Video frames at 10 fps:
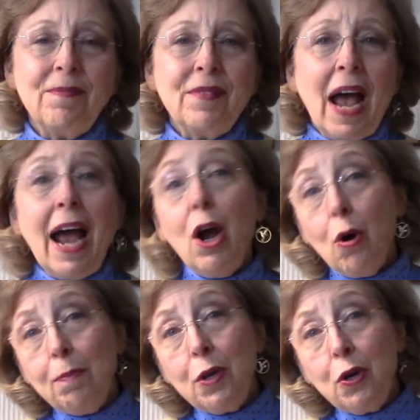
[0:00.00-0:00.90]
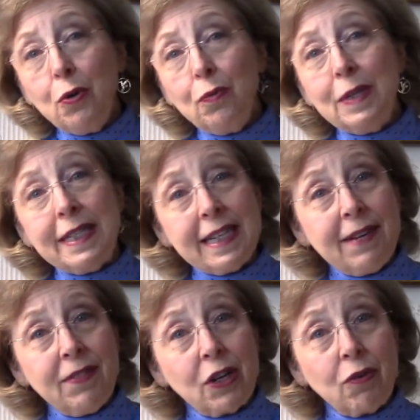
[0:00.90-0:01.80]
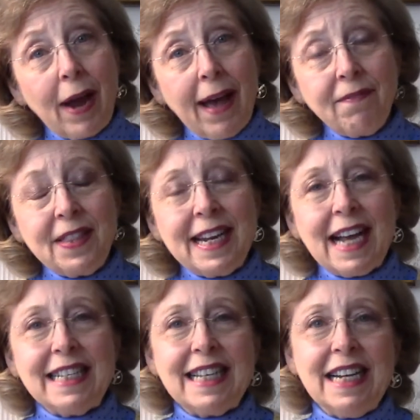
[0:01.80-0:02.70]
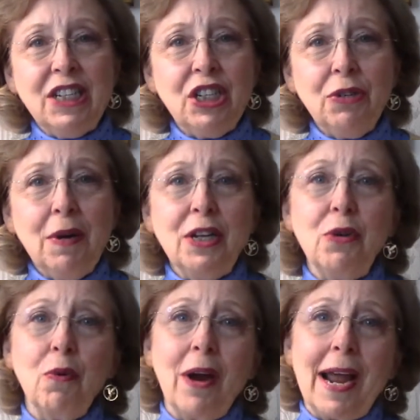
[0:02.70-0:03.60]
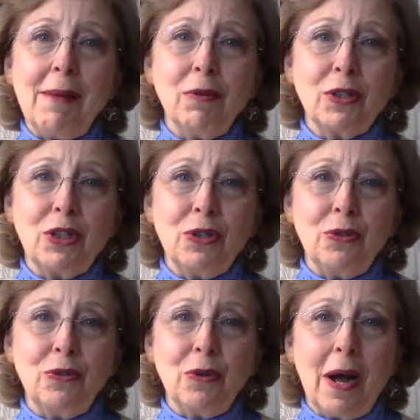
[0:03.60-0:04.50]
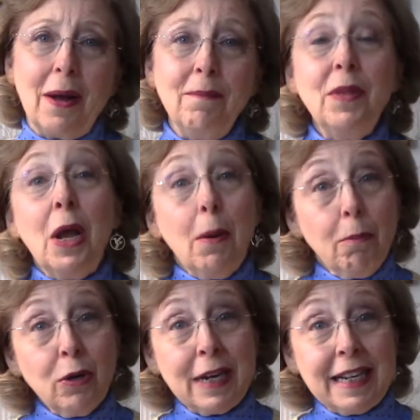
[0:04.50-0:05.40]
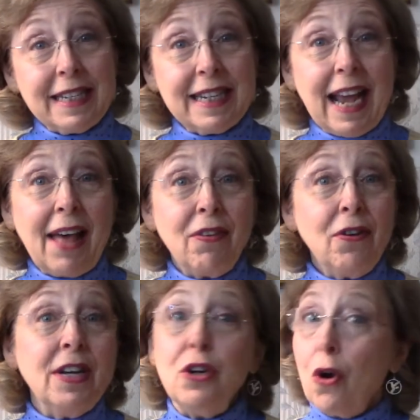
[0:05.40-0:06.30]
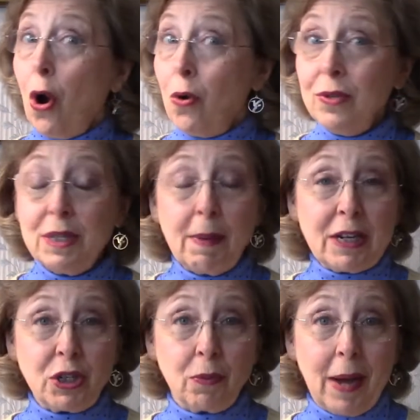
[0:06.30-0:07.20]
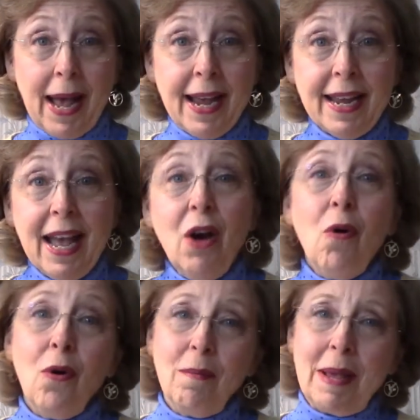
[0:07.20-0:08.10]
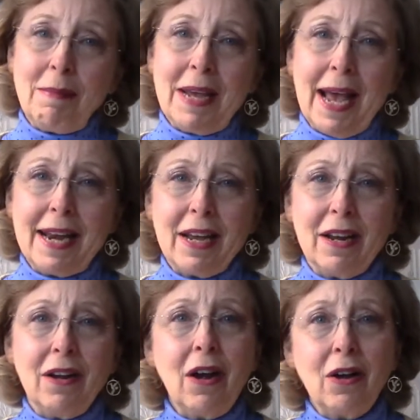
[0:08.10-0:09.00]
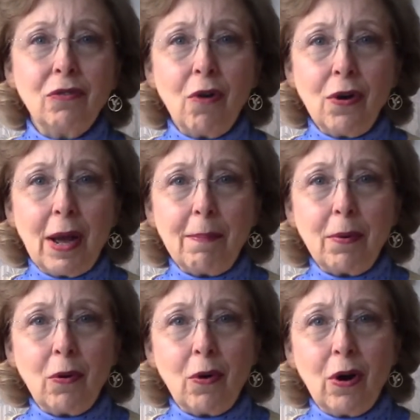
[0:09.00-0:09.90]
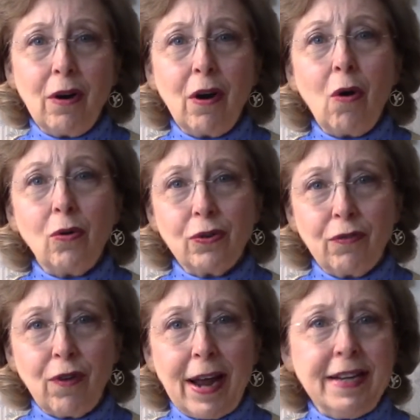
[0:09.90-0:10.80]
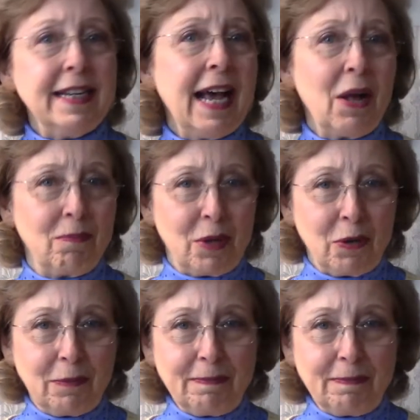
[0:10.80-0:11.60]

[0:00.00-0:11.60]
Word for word: I hope you received the craft that I sent you and you were able to um, put it together in your own special way, or maybe had a, a grown up or older friend to help you.